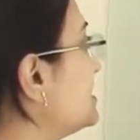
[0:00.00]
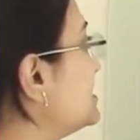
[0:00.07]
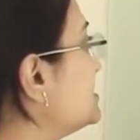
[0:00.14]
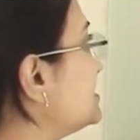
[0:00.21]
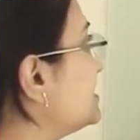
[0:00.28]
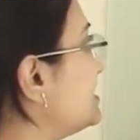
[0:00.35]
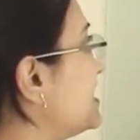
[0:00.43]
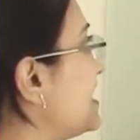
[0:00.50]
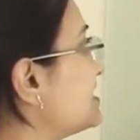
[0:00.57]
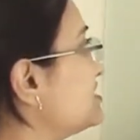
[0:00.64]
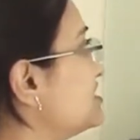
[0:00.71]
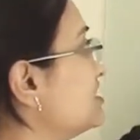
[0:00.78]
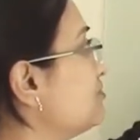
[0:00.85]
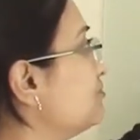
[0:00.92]
is
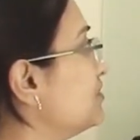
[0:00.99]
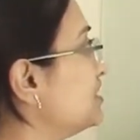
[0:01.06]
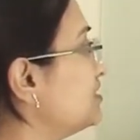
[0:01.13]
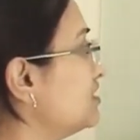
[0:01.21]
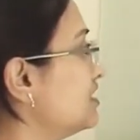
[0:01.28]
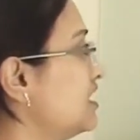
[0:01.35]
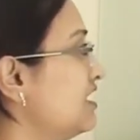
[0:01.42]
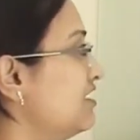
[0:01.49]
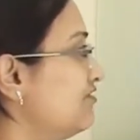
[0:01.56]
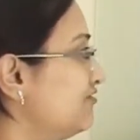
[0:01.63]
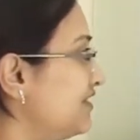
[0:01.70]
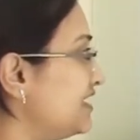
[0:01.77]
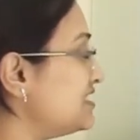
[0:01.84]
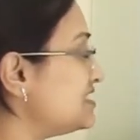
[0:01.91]
reacting with
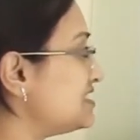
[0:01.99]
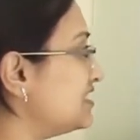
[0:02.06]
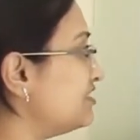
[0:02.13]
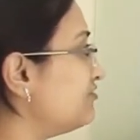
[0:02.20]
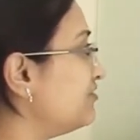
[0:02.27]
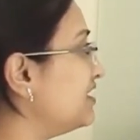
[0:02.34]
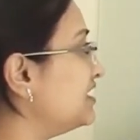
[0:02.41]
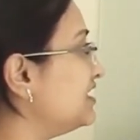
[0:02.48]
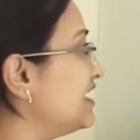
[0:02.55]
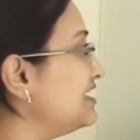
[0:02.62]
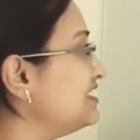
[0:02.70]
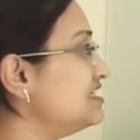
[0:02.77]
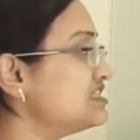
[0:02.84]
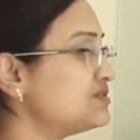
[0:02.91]
ferrous sulfate,
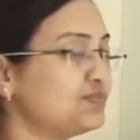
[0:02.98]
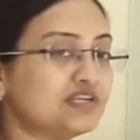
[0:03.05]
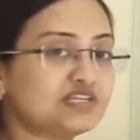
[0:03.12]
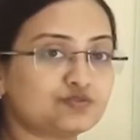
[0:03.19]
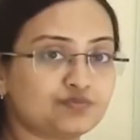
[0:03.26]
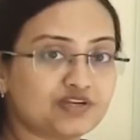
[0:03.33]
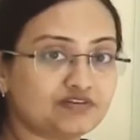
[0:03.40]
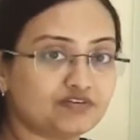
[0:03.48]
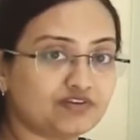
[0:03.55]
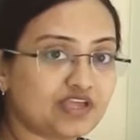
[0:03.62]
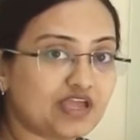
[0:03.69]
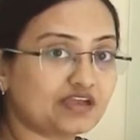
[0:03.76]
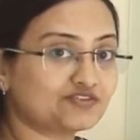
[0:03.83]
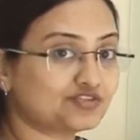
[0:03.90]
then displacement
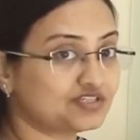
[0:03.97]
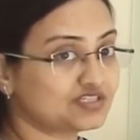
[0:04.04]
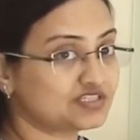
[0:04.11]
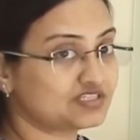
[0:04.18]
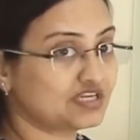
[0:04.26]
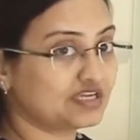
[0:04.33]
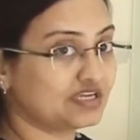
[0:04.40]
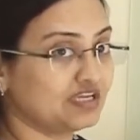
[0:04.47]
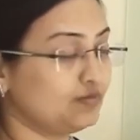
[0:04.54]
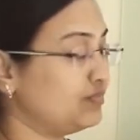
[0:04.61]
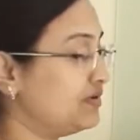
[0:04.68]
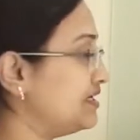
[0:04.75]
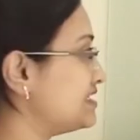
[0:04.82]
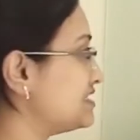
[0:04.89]
reaction is taking
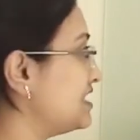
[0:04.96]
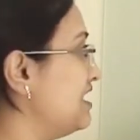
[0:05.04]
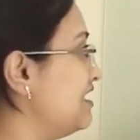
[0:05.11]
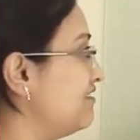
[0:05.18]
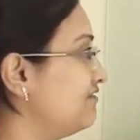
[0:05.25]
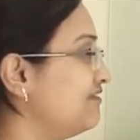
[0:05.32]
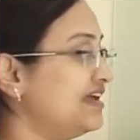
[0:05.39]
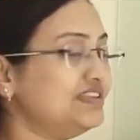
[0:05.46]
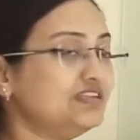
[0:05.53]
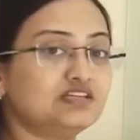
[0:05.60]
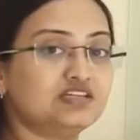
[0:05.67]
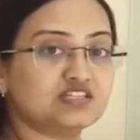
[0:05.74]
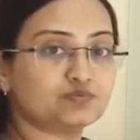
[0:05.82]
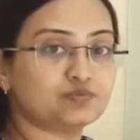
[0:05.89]
place. When the
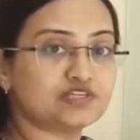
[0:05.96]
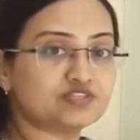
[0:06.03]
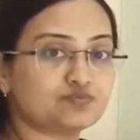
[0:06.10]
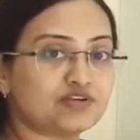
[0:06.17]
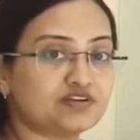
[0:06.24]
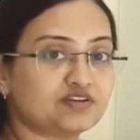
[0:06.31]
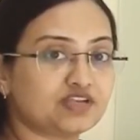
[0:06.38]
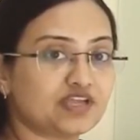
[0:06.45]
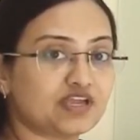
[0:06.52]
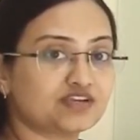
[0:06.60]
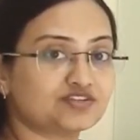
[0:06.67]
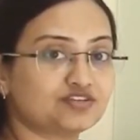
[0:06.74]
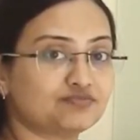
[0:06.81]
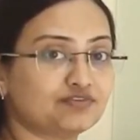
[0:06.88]
displacement
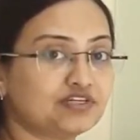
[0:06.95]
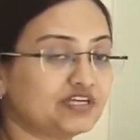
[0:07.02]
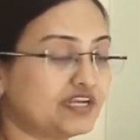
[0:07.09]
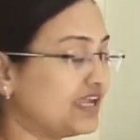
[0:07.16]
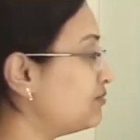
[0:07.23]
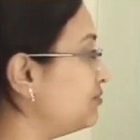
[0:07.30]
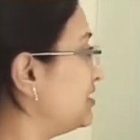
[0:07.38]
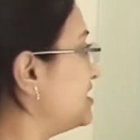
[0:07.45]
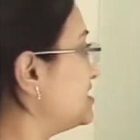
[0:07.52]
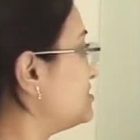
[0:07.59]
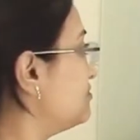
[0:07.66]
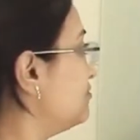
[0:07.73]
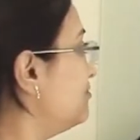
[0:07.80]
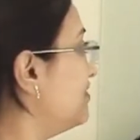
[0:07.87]
reaction will take
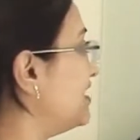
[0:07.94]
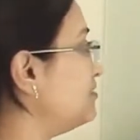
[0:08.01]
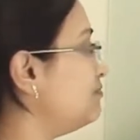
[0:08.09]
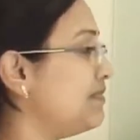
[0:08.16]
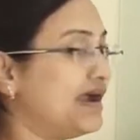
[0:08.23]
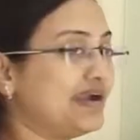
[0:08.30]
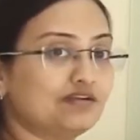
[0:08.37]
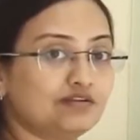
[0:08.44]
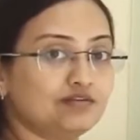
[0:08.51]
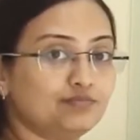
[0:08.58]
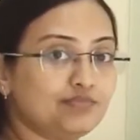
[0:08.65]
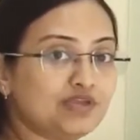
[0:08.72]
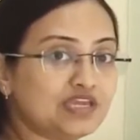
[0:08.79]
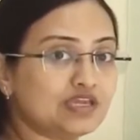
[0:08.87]
place, when metal
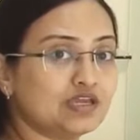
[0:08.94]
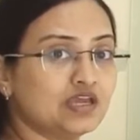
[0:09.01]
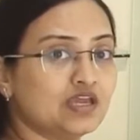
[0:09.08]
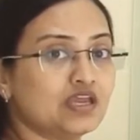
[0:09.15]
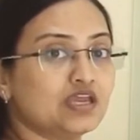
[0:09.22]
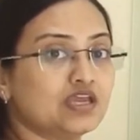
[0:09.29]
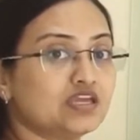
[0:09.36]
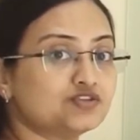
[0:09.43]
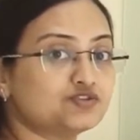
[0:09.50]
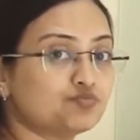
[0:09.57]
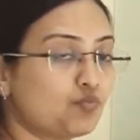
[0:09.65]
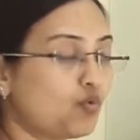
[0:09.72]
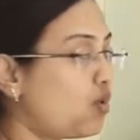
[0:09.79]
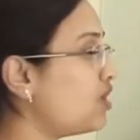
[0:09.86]
B is
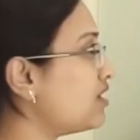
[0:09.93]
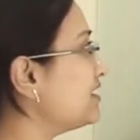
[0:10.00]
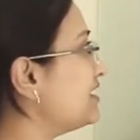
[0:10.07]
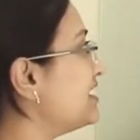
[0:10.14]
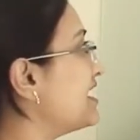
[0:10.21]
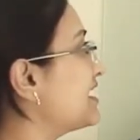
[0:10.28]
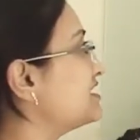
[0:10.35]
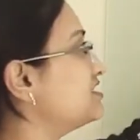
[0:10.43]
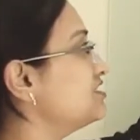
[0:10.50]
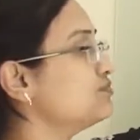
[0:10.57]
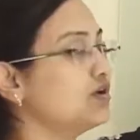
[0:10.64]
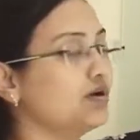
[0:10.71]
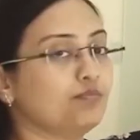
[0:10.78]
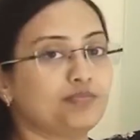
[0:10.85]
more reactive
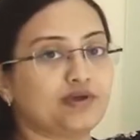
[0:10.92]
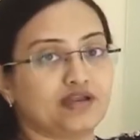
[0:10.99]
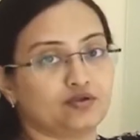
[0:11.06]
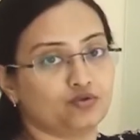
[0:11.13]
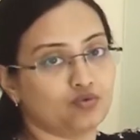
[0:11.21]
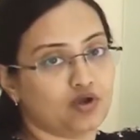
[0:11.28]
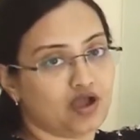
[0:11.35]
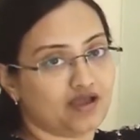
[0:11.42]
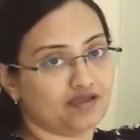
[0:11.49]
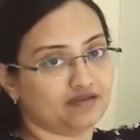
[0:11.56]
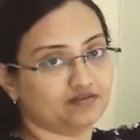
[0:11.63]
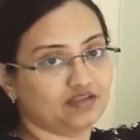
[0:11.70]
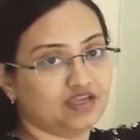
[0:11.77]
compared to iron,